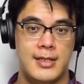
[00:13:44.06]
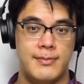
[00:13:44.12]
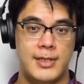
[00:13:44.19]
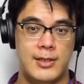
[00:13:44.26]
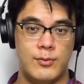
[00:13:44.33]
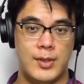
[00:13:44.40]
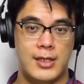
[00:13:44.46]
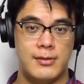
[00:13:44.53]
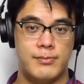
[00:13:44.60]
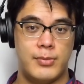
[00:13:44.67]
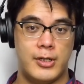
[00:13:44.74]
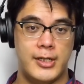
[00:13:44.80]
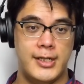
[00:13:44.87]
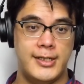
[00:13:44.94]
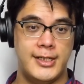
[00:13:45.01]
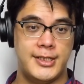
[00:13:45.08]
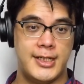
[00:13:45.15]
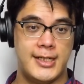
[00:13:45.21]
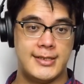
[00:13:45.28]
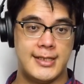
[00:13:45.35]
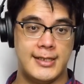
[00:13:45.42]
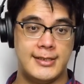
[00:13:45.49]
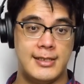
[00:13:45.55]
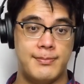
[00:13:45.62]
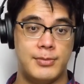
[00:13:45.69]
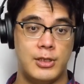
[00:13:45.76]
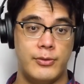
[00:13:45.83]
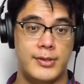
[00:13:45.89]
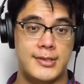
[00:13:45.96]
Meanwhile, party DJs like
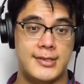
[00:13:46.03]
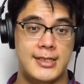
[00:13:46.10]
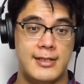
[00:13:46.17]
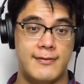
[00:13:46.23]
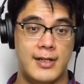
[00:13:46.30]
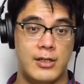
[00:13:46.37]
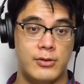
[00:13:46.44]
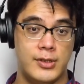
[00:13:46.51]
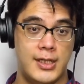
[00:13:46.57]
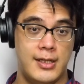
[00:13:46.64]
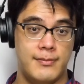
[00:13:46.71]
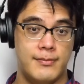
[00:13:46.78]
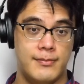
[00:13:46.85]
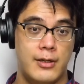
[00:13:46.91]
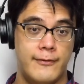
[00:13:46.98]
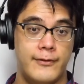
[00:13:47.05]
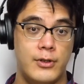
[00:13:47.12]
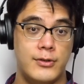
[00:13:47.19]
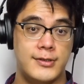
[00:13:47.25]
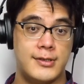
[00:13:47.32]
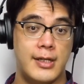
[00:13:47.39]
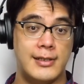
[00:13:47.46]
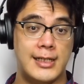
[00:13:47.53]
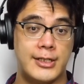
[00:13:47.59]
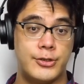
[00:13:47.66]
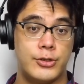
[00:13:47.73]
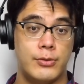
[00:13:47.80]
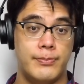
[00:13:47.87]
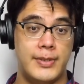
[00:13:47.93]
Diplo and Steve Aoki fused
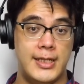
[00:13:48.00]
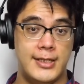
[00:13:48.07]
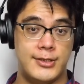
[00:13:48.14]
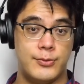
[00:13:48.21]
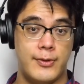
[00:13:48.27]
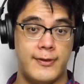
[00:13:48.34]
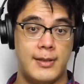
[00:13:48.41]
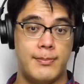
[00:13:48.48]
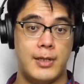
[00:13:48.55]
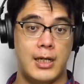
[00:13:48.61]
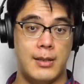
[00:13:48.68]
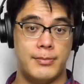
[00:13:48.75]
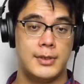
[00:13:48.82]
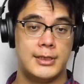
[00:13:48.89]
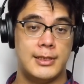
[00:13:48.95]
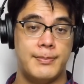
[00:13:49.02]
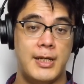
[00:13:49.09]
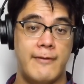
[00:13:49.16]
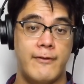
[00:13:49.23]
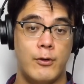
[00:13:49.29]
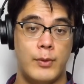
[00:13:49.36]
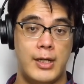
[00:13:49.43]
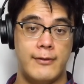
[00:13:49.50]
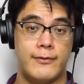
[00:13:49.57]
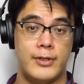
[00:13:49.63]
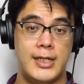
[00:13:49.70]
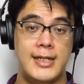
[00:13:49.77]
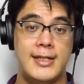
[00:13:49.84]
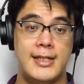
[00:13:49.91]
electro beats with hip hop to pave the way for
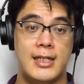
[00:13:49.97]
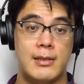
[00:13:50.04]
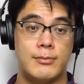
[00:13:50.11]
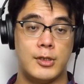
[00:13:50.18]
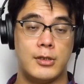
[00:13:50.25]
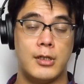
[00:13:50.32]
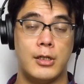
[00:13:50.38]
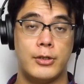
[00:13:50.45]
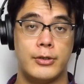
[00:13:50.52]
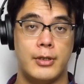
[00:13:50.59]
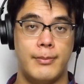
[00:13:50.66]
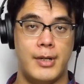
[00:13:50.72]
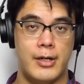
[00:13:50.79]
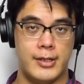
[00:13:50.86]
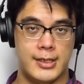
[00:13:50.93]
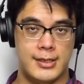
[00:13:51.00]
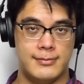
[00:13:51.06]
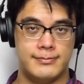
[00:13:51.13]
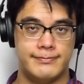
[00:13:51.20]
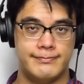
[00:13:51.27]
EDM to conquer America.